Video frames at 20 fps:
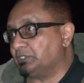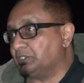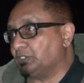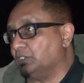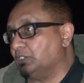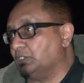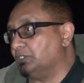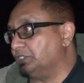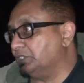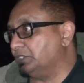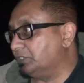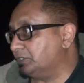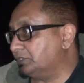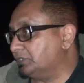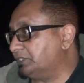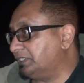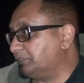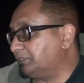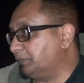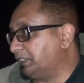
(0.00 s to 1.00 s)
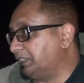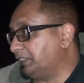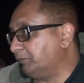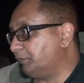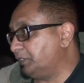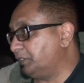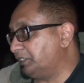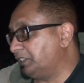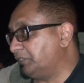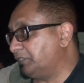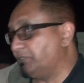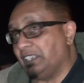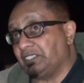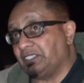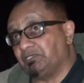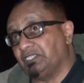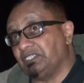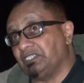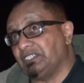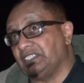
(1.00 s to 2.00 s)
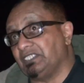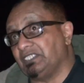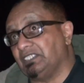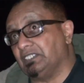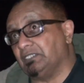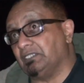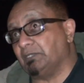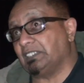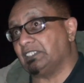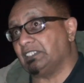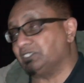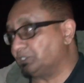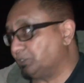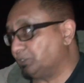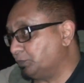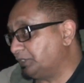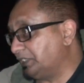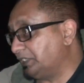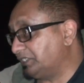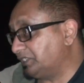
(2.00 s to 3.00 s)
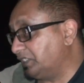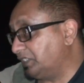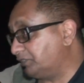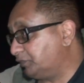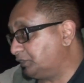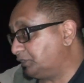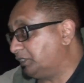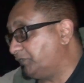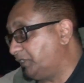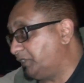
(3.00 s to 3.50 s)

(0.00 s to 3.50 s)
So, you know, that we can bring the veterans in here and we can sort things out with the